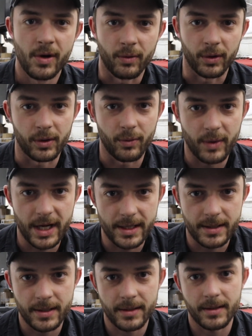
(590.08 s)
we're gonna
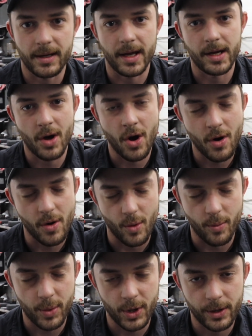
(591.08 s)
wait and
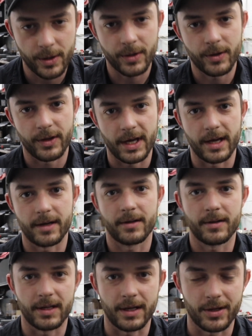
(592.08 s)
hope that
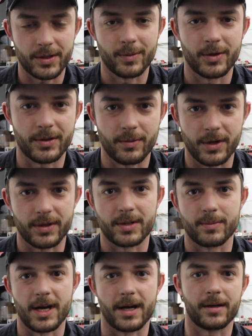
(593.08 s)
the customer doesn't want
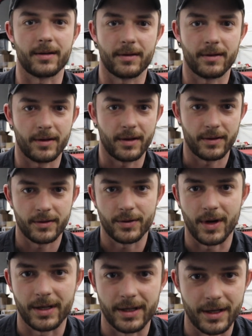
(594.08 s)
these back
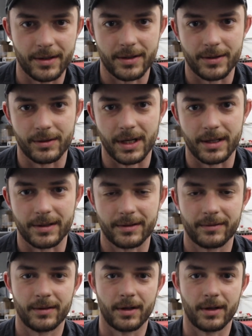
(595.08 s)
so I can get it to you guys.